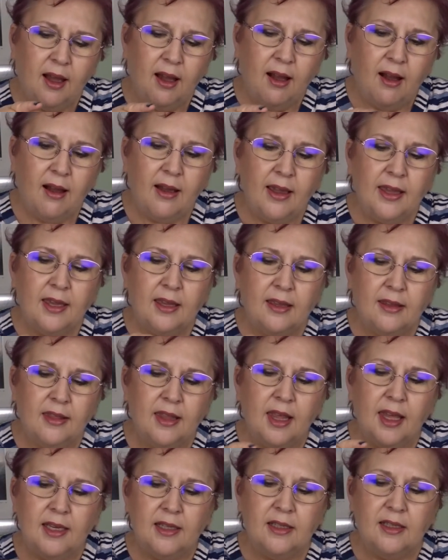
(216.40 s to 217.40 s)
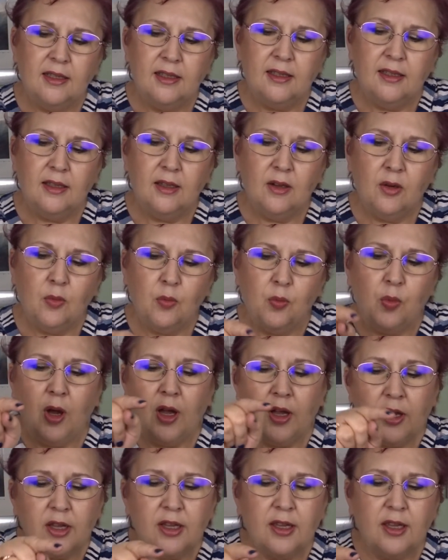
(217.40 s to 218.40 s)
I can then
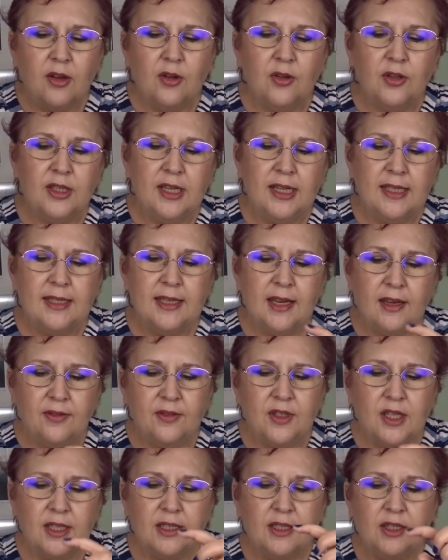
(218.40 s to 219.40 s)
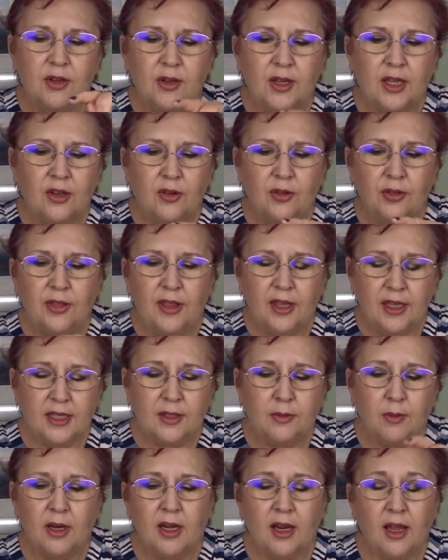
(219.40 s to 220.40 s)
work on, instead of just doing on
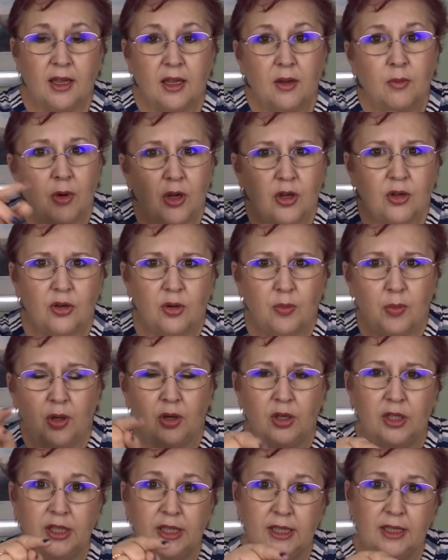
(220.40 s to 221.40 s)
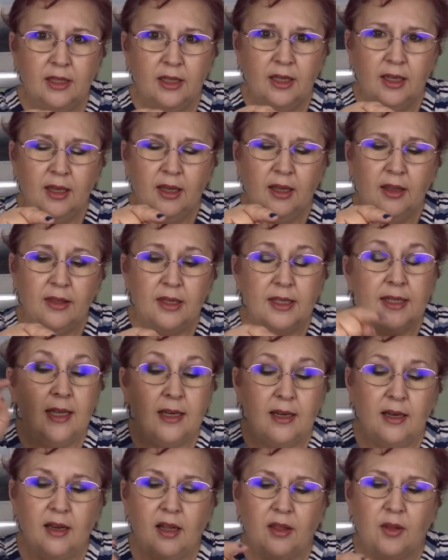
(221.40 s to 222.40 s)
this one, I can work on a polish that's
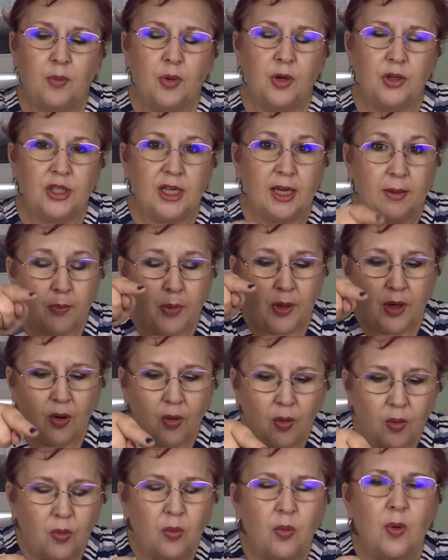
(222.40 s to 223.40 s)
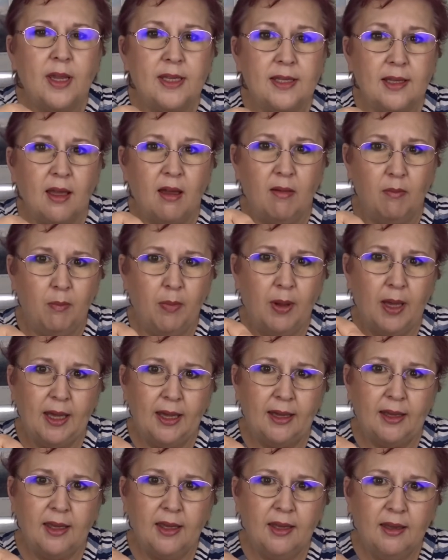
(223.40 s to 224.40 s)
in another project, but always come
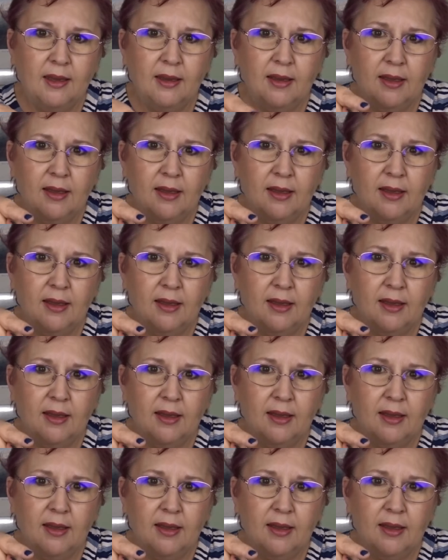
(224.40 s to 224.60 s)
back